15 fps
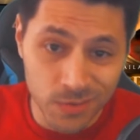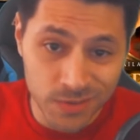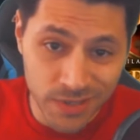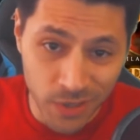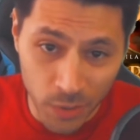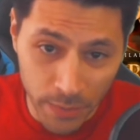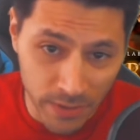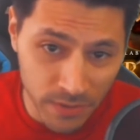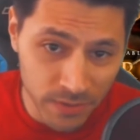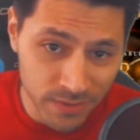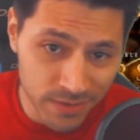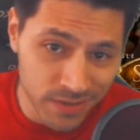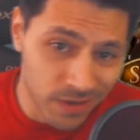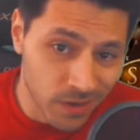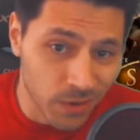skill
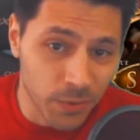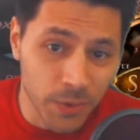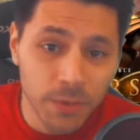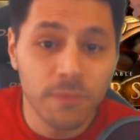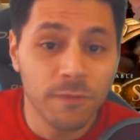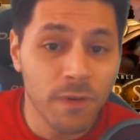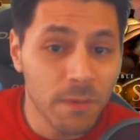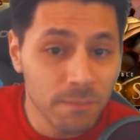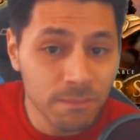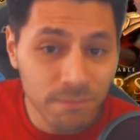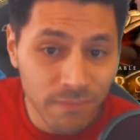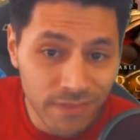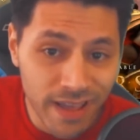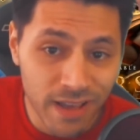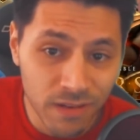builds included
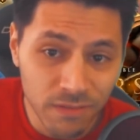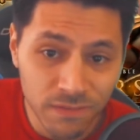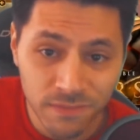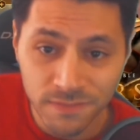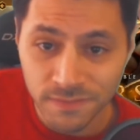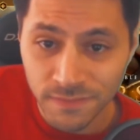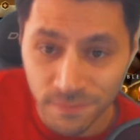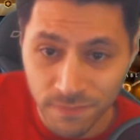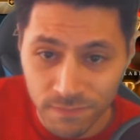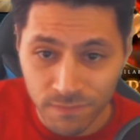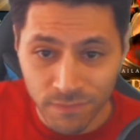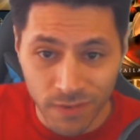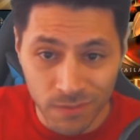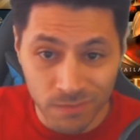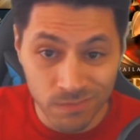from Valve,
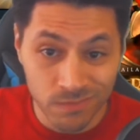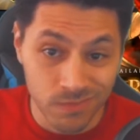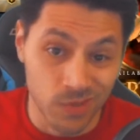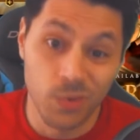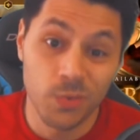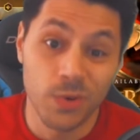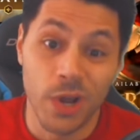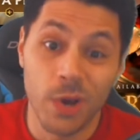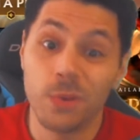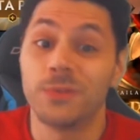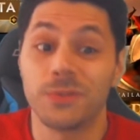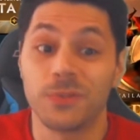from who knows